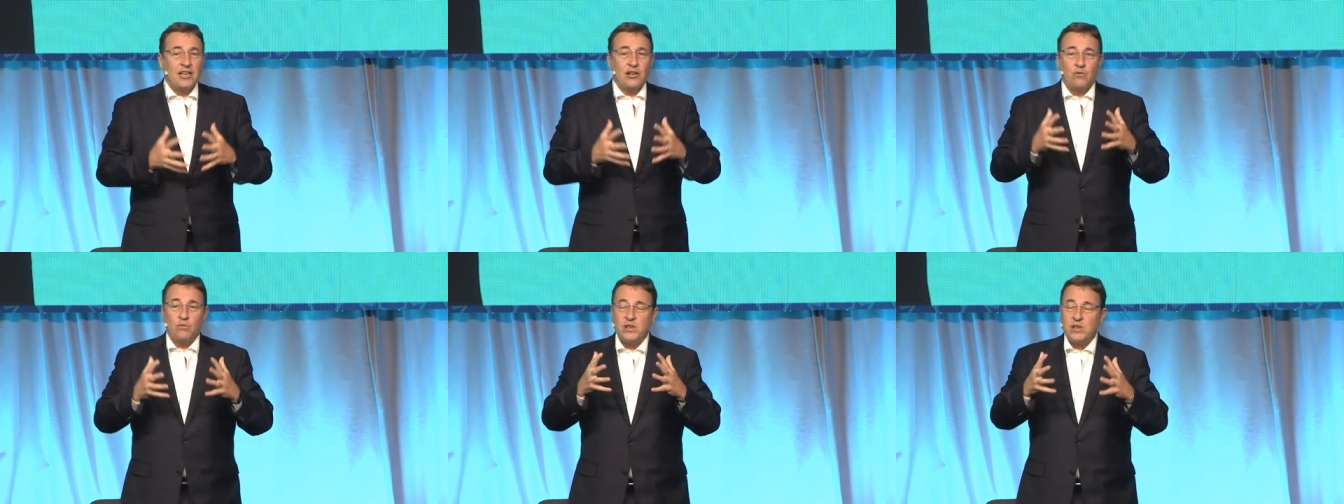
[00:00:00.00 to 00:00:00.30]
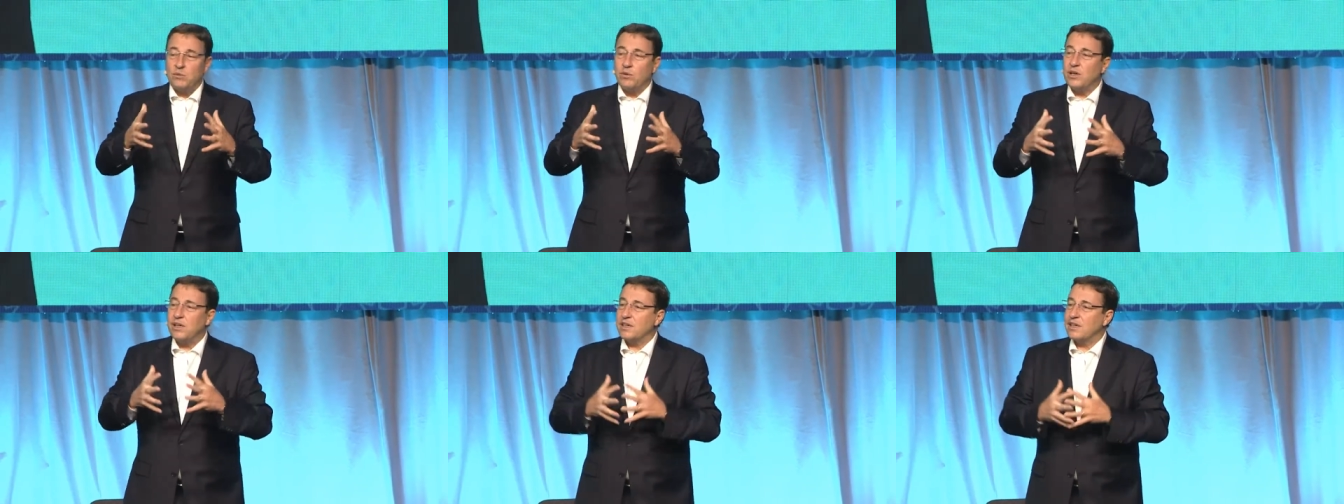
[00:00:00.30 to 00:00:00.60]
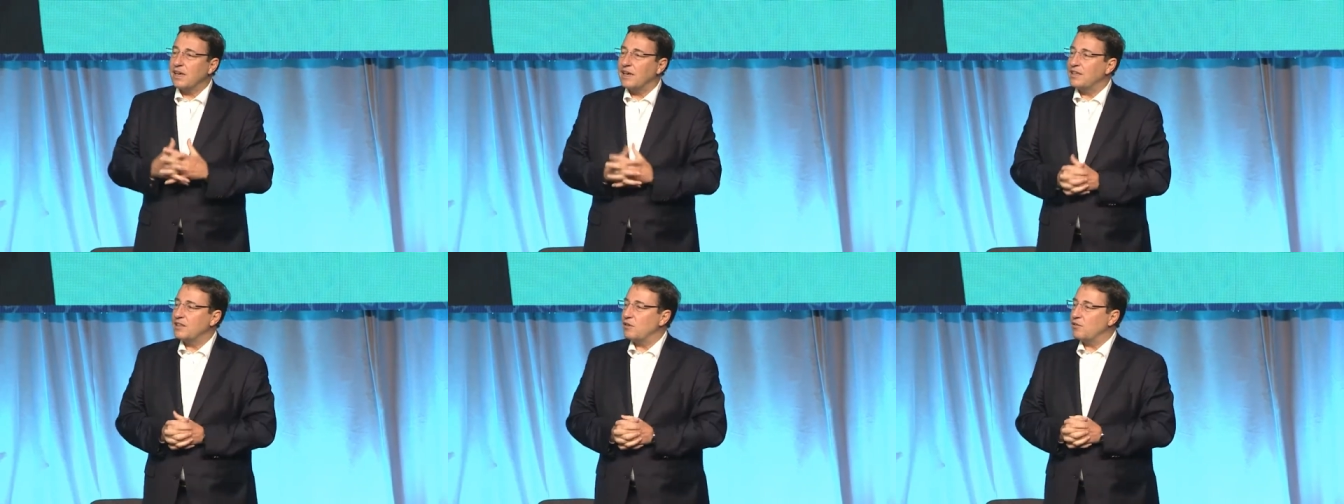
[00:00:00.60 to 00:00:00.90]
We
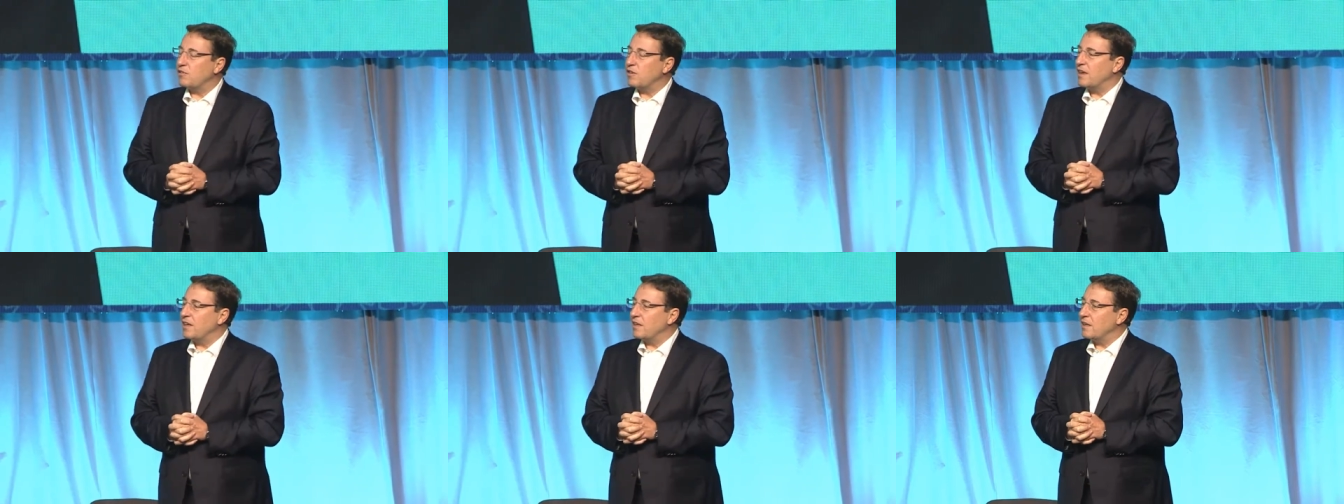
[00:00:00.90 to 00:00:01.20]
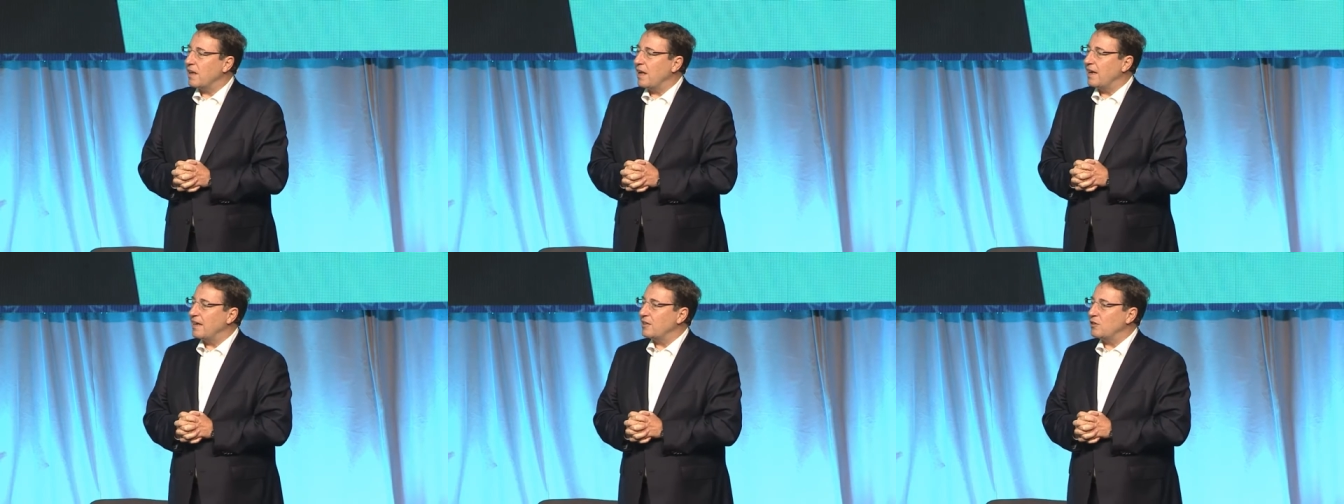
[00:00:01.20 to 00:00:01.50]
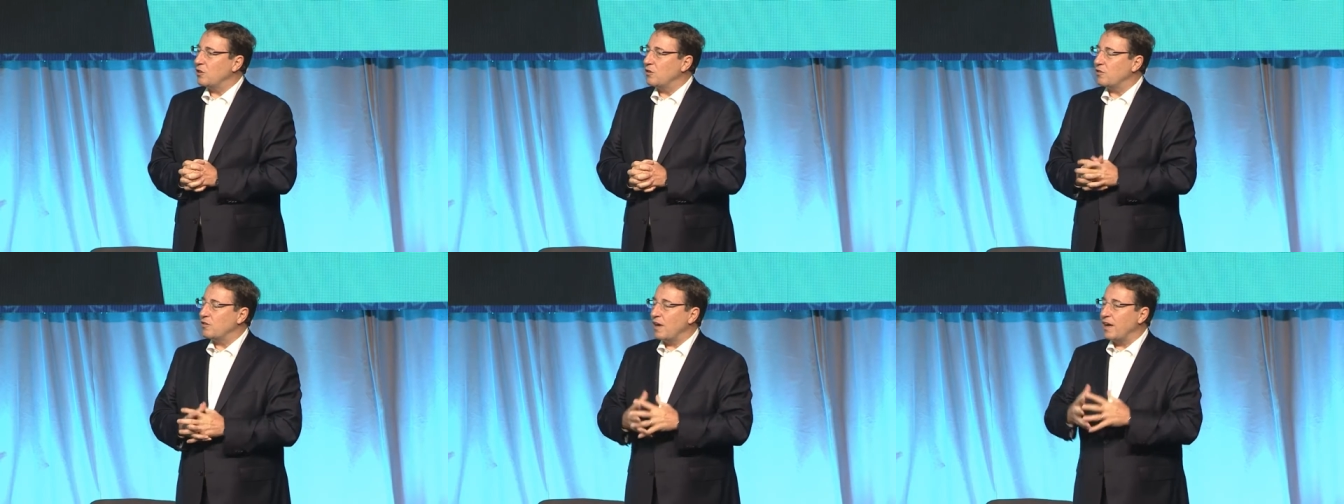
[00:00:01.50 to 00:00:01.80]
work at the front line
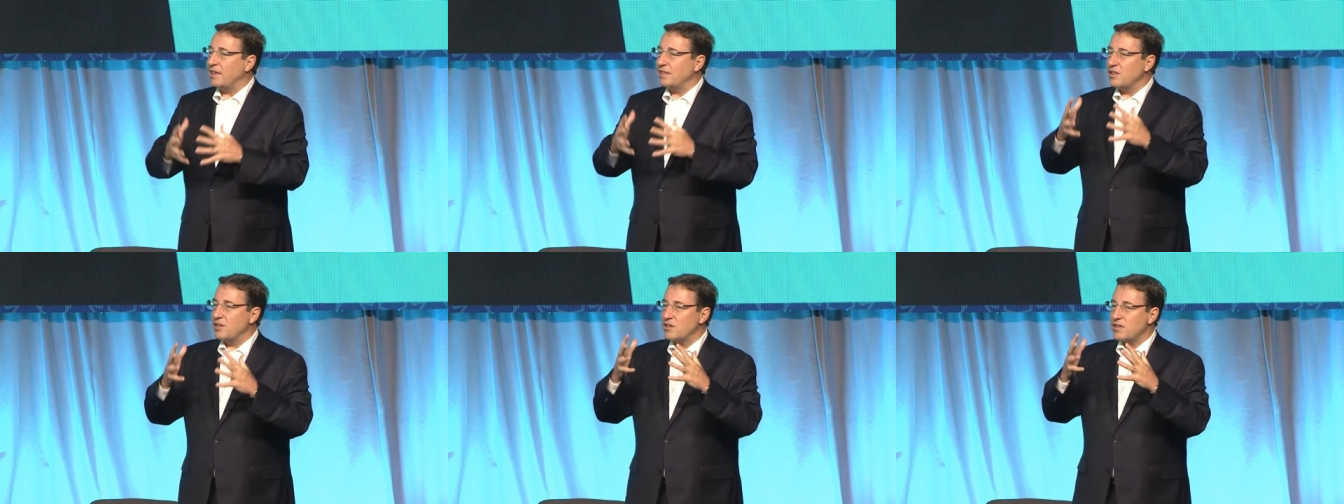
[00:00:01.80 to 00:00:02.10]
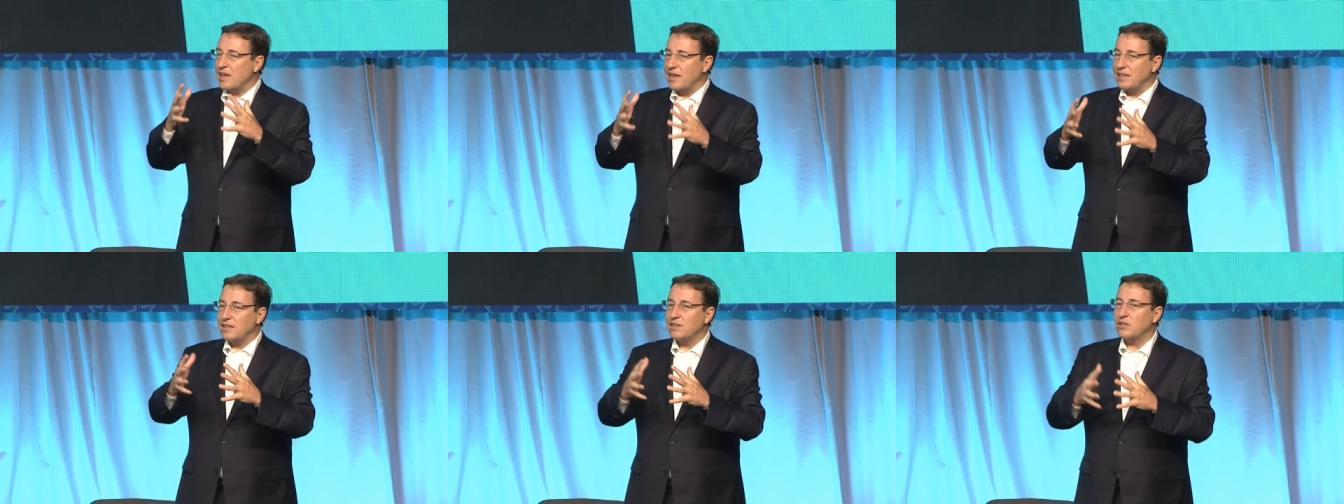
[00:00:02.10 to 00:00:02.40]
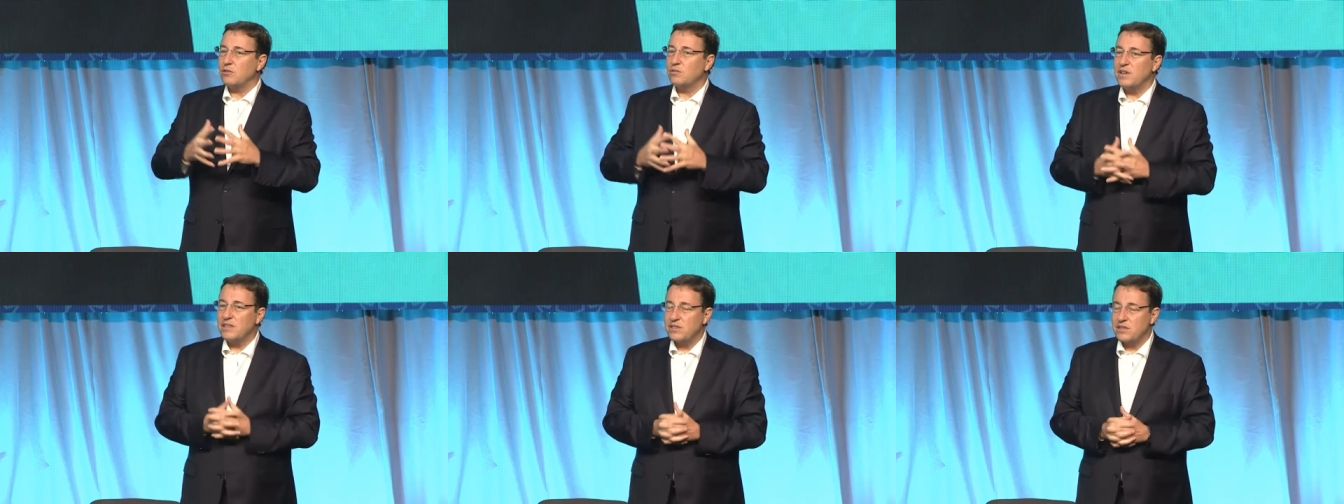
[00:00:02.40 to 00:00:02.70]
of understanding
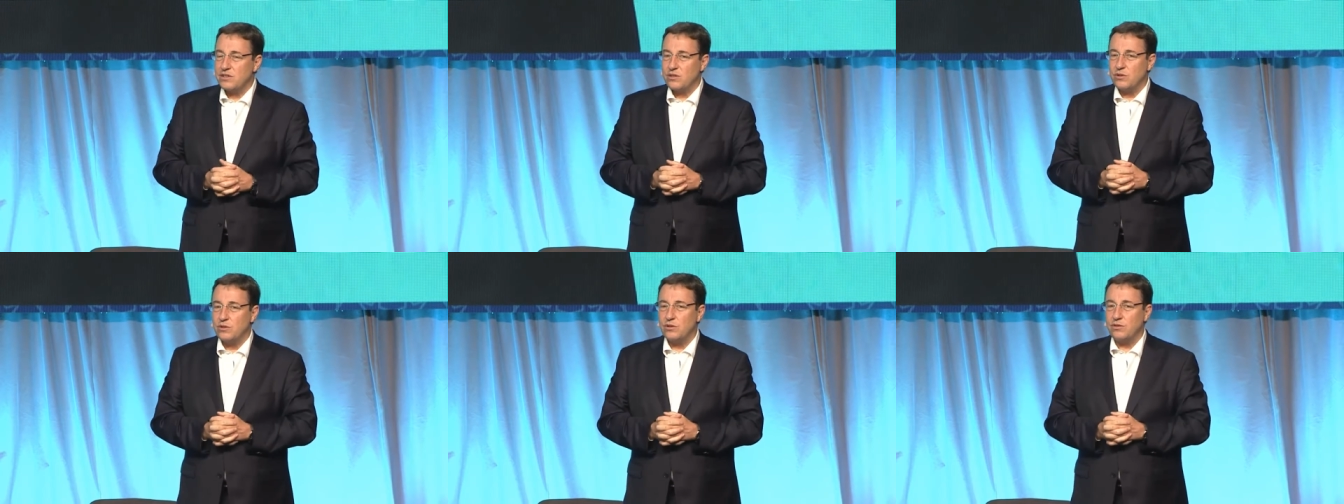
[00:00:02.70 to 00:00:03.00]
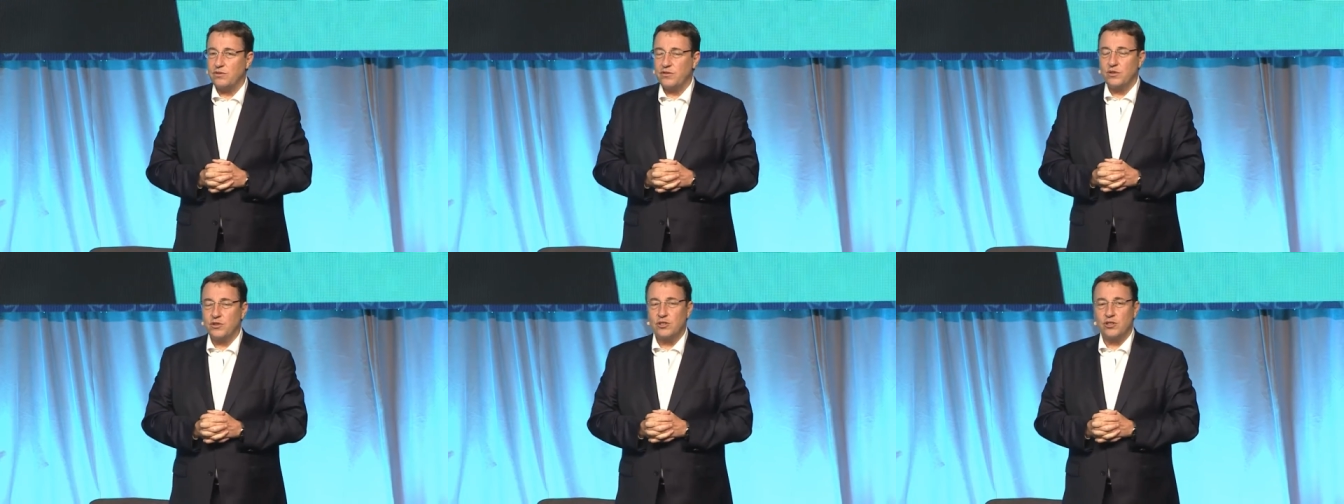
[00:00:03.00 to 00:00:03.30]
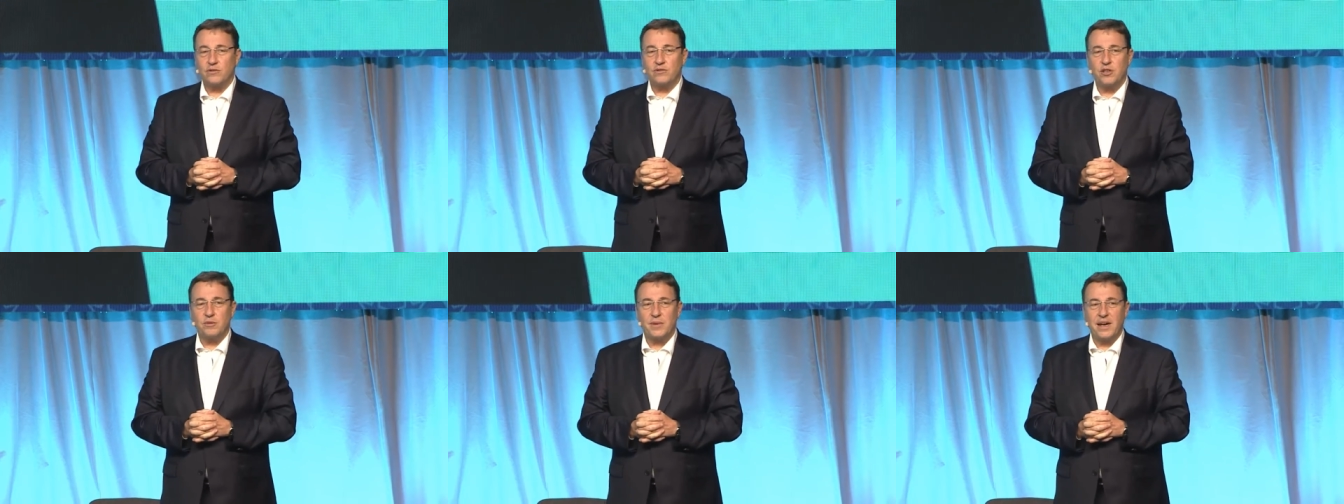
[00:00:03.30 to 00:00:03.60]
the risks to the future
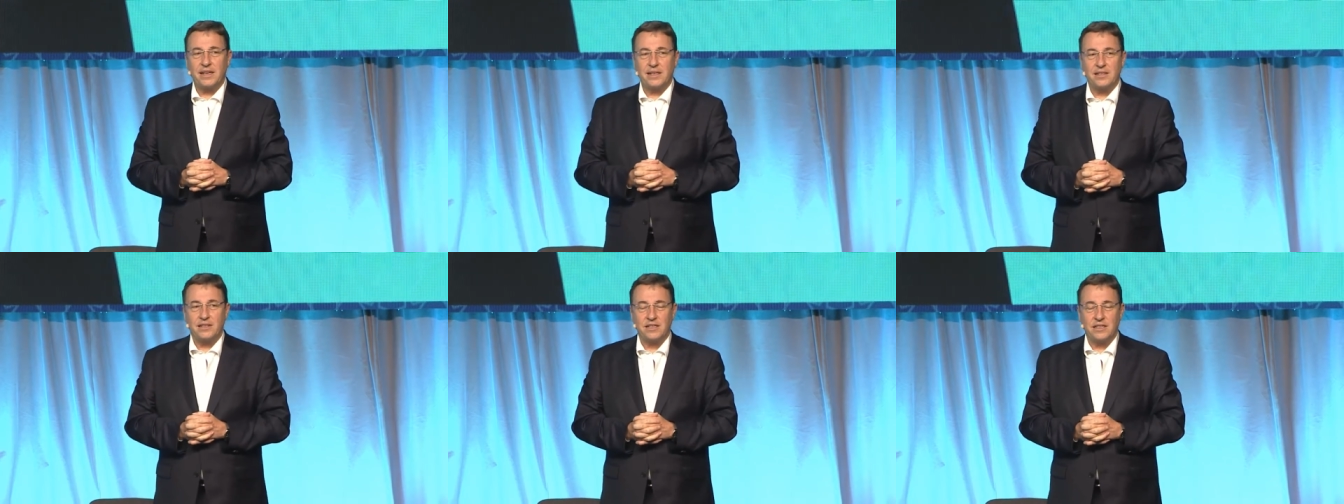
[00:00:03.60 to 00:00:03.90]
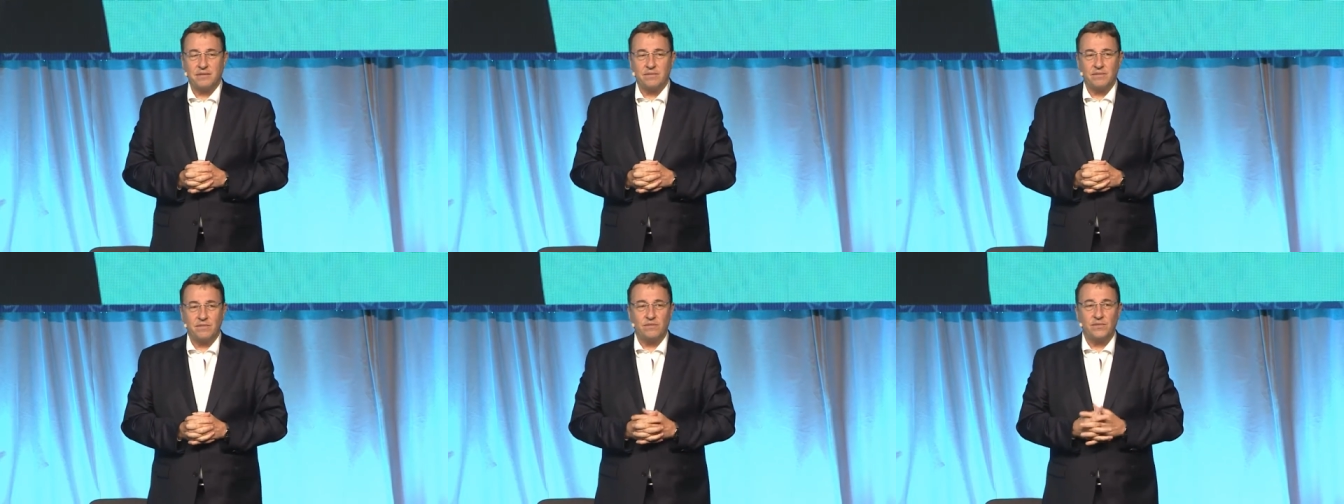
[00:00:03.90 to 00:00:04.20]
of humanity.